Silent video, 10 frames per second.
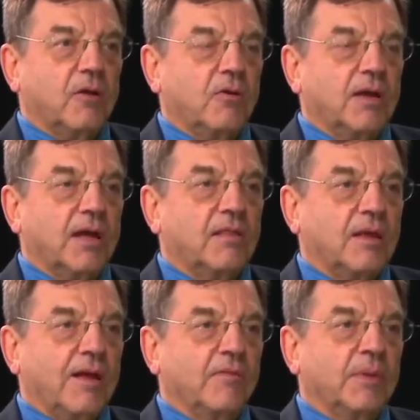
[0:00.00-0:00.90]
okay, the
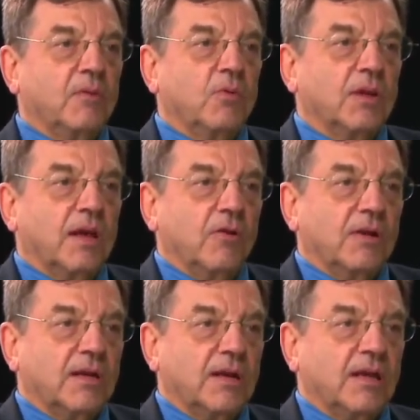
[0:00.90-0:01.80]
government will
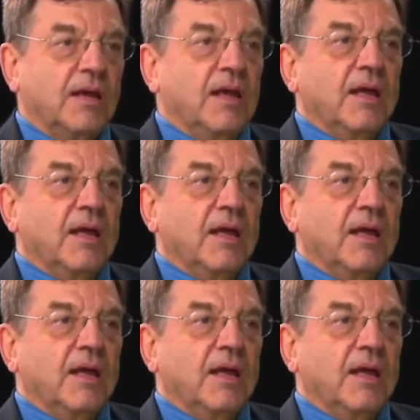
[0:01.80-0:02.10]
guarantee